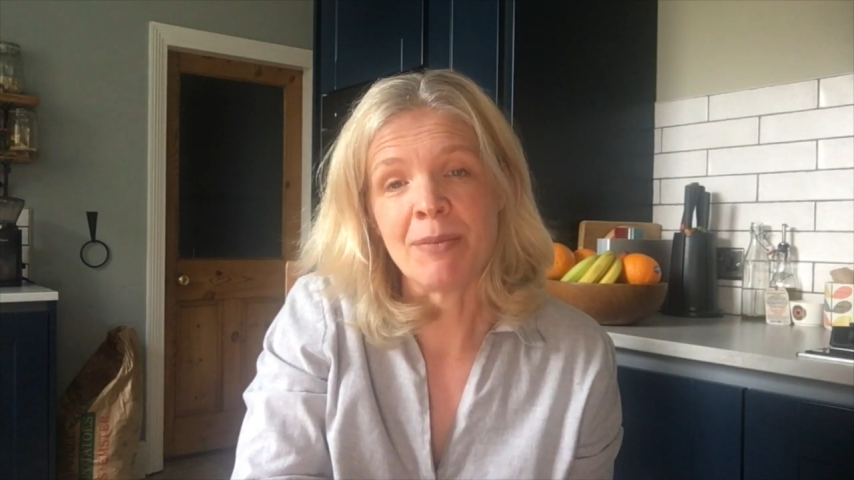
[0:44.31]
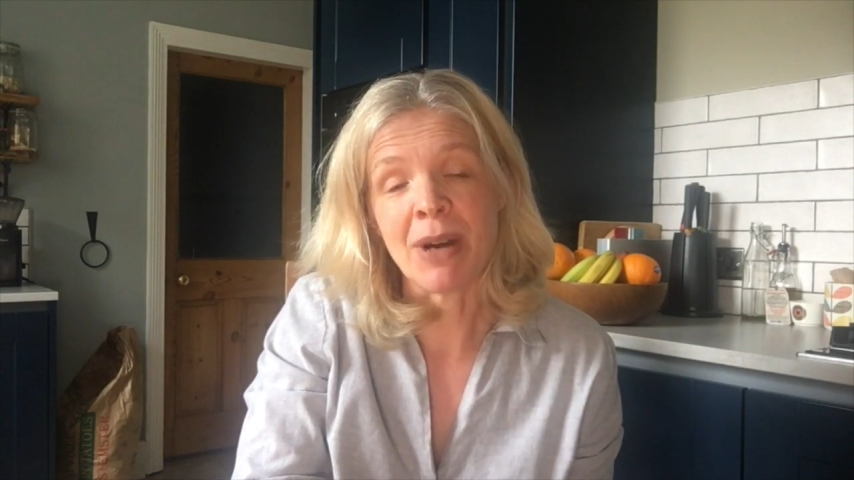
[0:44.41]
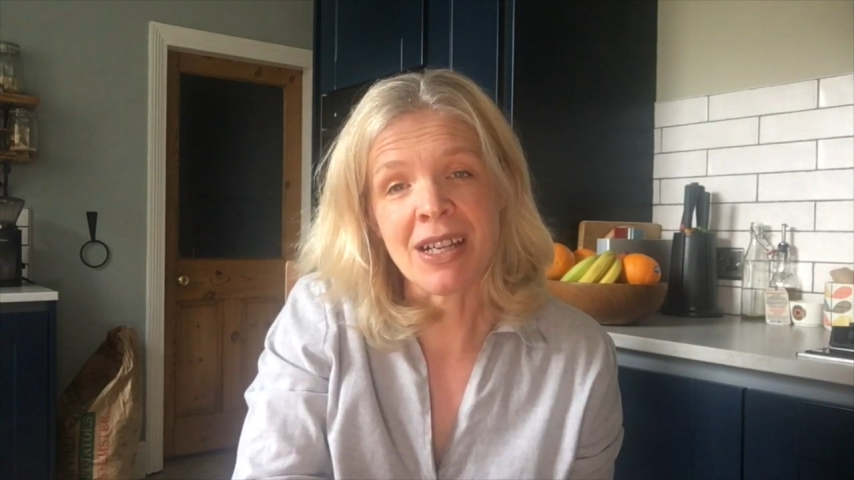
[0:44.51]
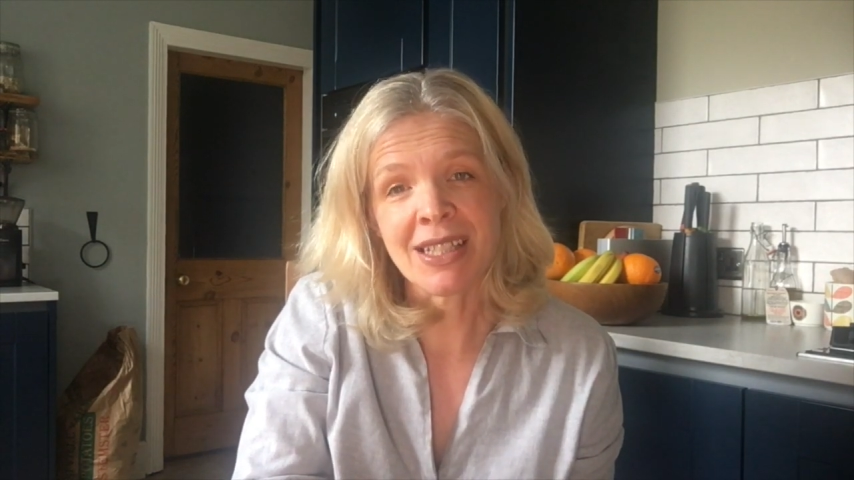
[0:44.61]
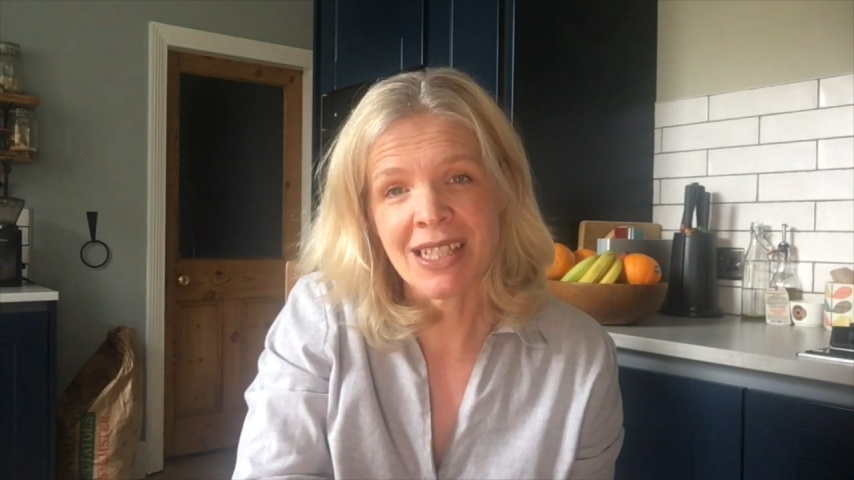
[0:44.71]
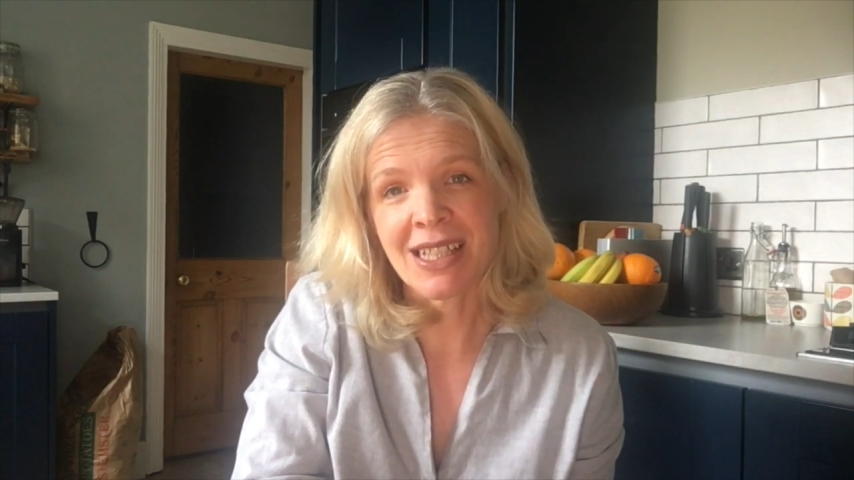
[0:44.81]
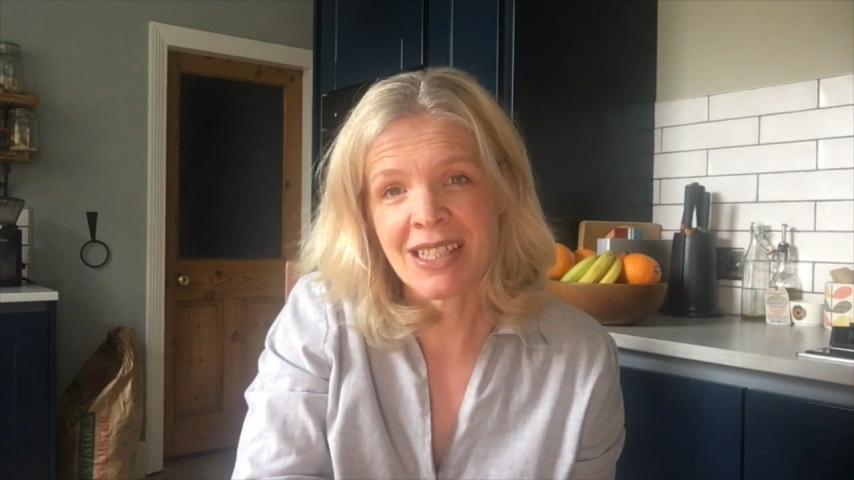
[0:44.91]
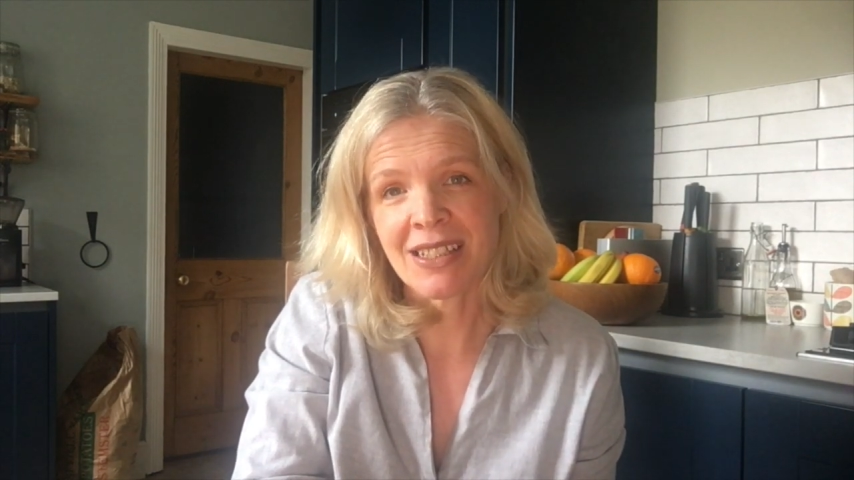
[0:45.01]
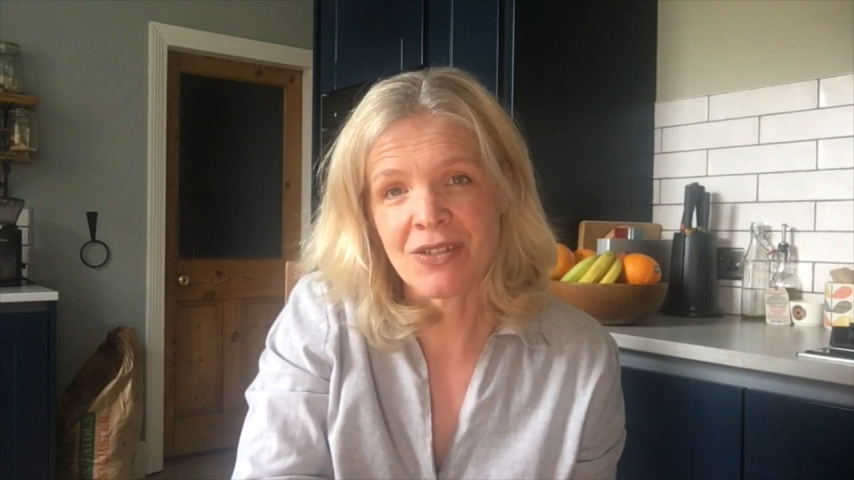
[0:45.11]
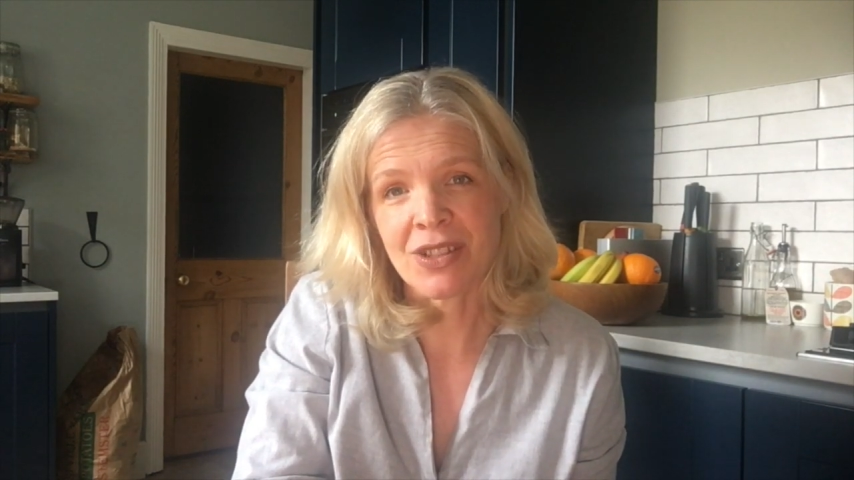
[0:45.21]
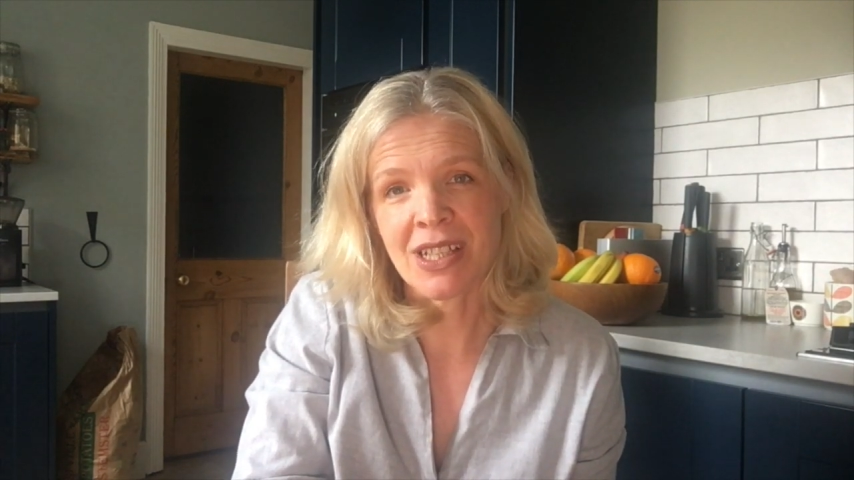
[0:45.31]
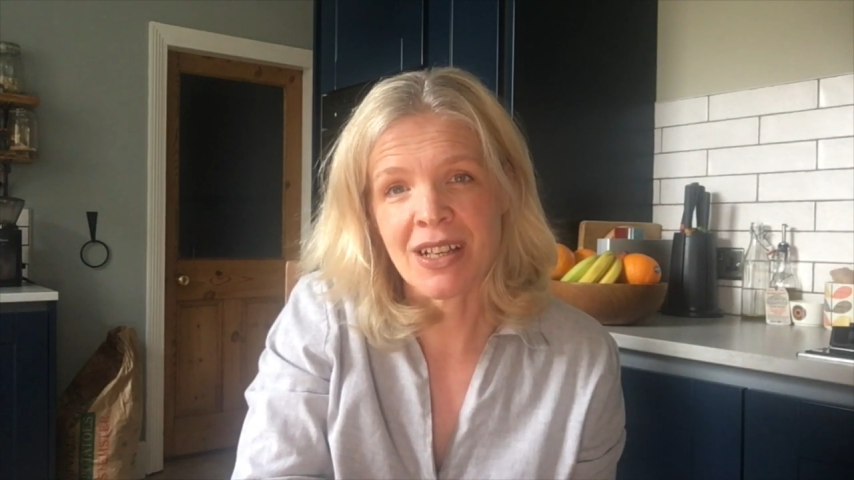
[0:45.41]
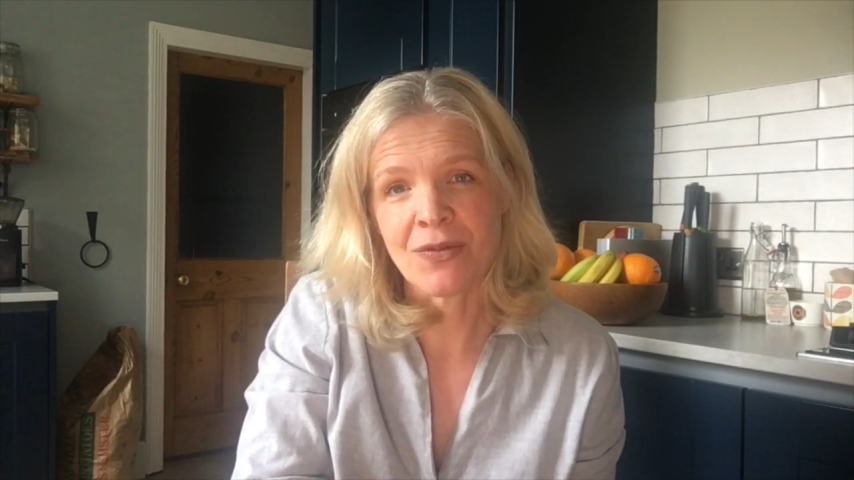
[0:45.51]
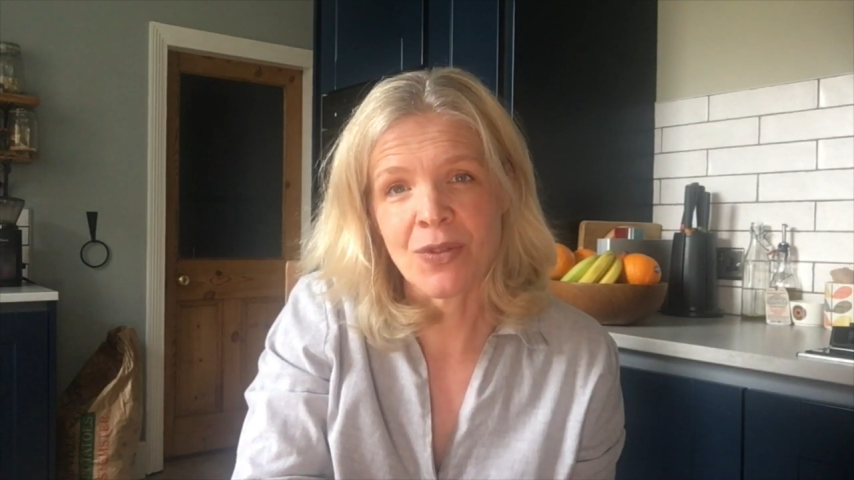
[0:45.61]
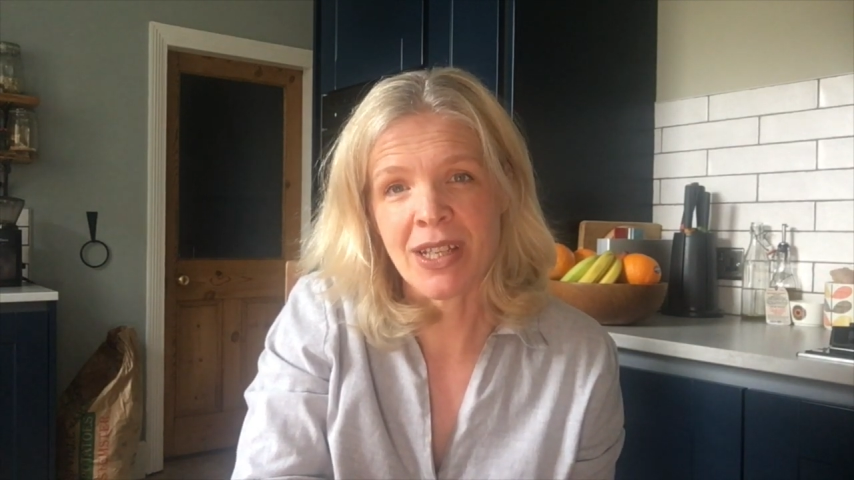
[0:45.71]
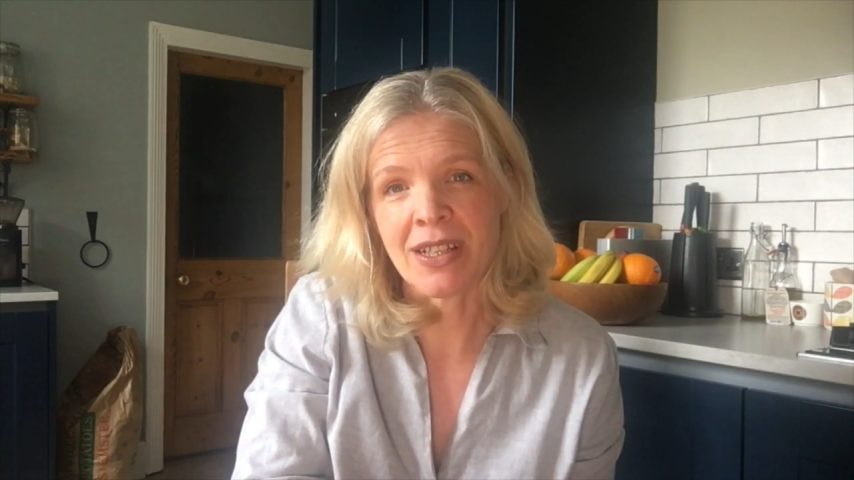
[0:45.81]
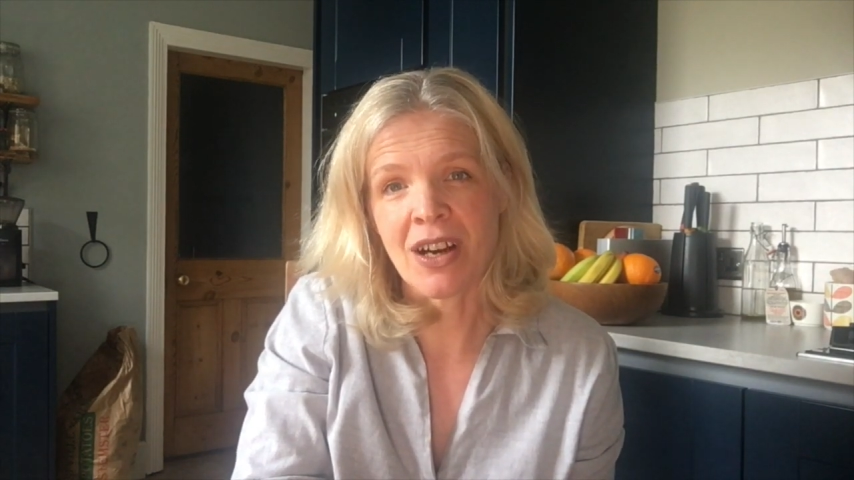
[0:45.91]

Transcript: isolating yourself when